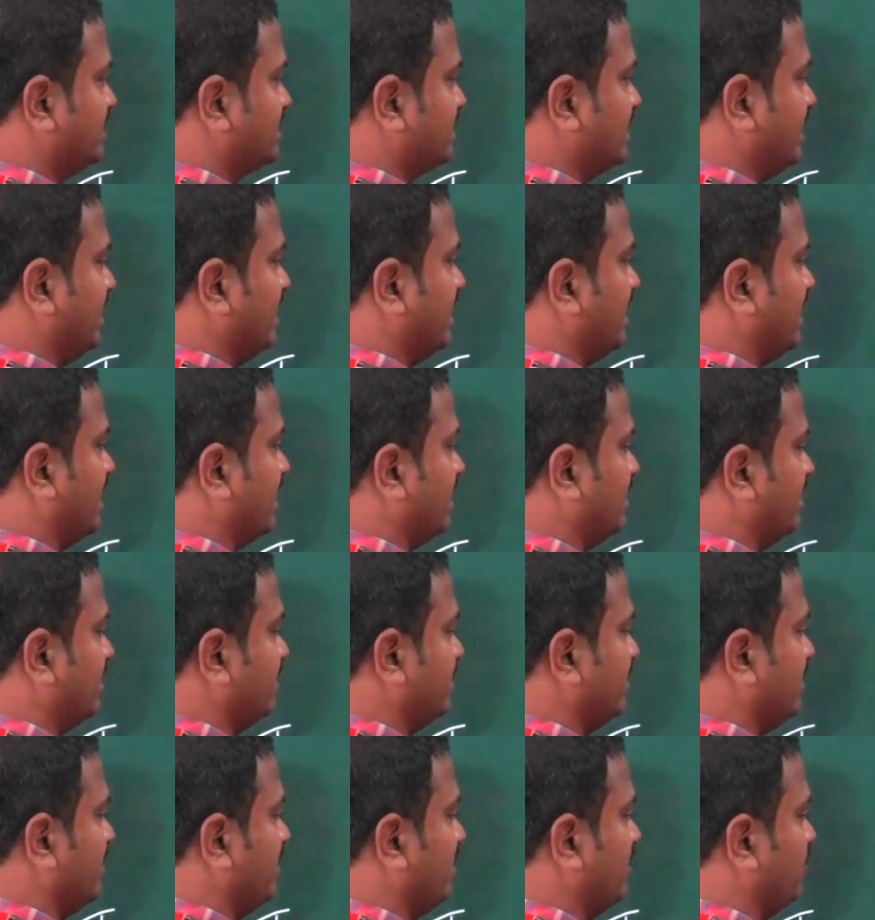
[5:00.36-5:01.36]
scale
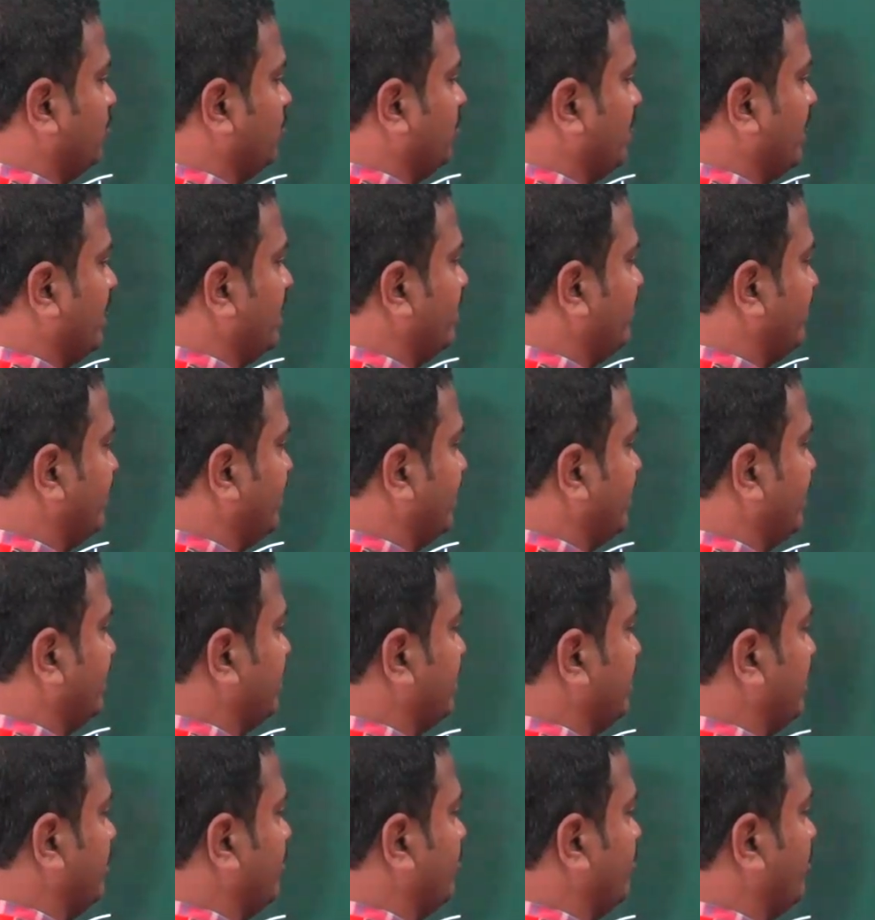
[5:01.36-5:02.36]
and we have a
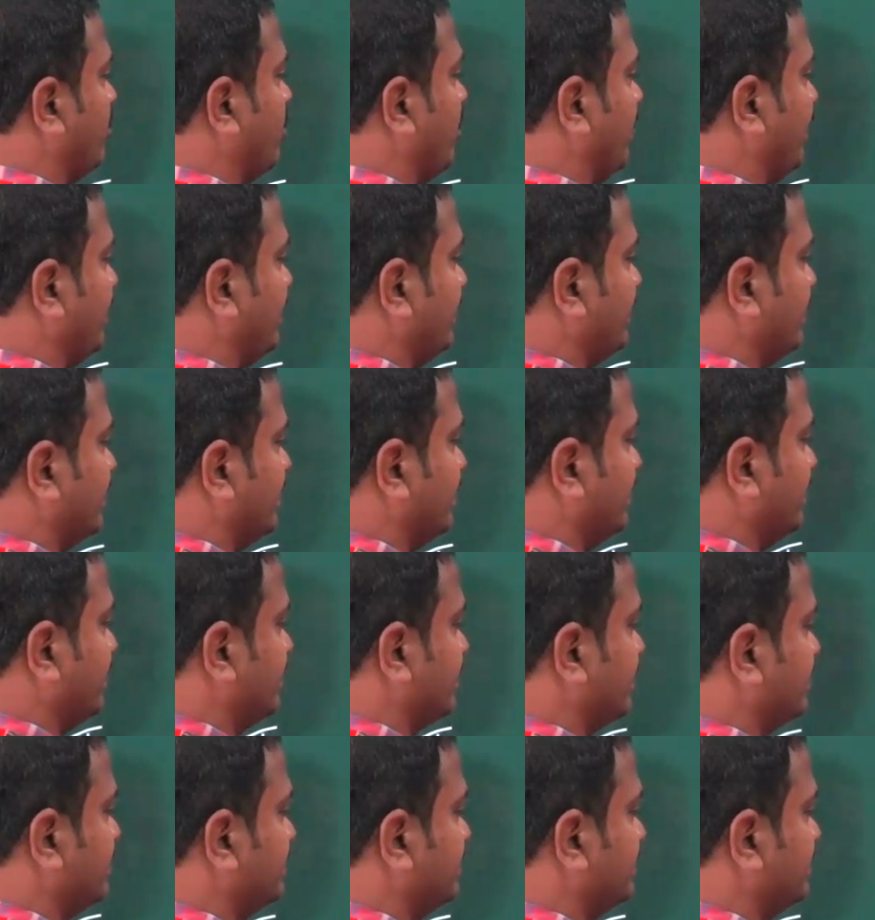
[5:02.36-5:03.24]
pointer.